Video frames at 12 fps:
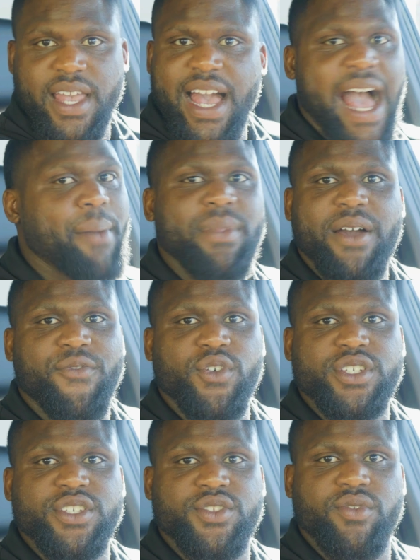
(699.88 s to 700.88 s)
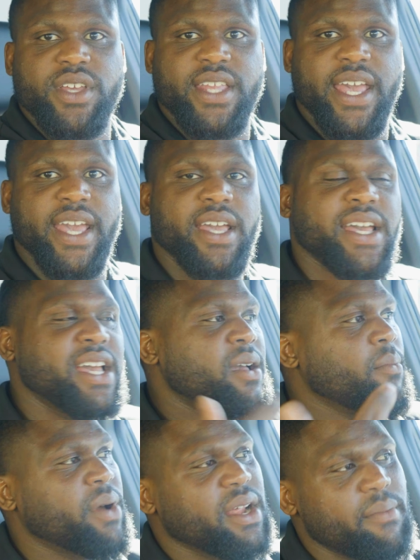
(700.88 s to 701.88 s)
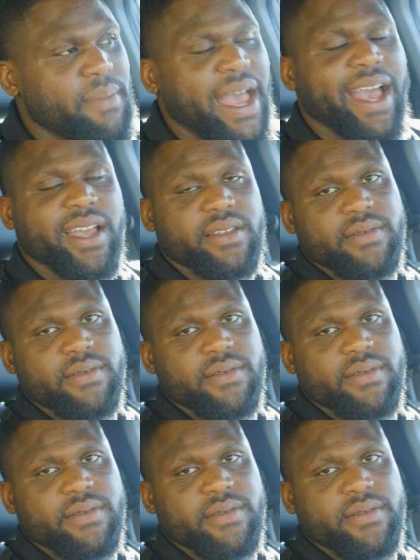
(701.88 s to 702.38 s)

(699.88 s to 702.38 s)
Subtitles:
I'm not forced to do anything. But I'm back.